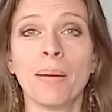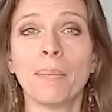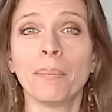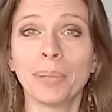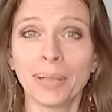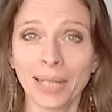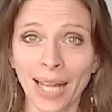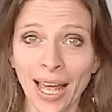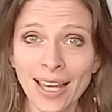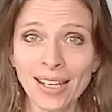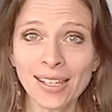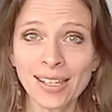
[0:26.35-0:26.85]

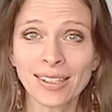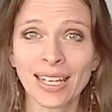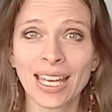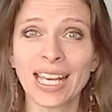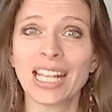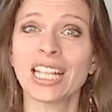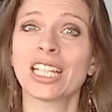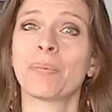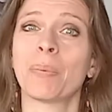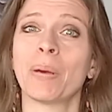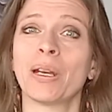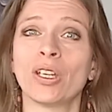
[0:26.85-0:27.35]
Plus,
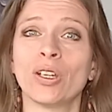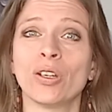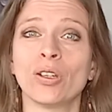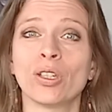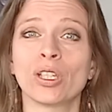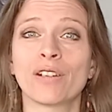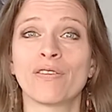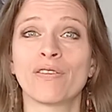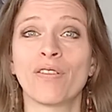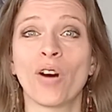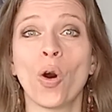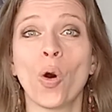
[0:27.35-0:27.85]
it's been
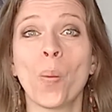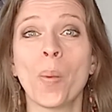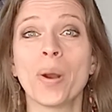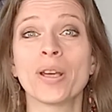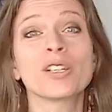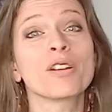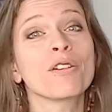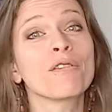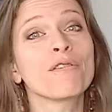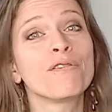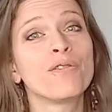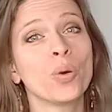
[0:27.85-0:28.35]
used for
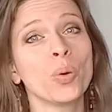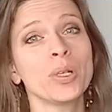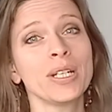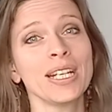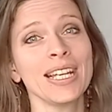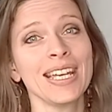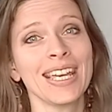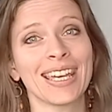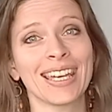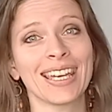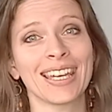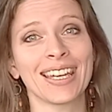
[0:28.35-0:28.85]
almost 40
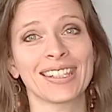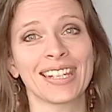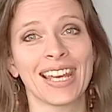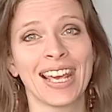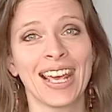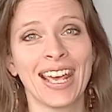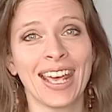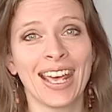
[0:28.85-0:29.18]
years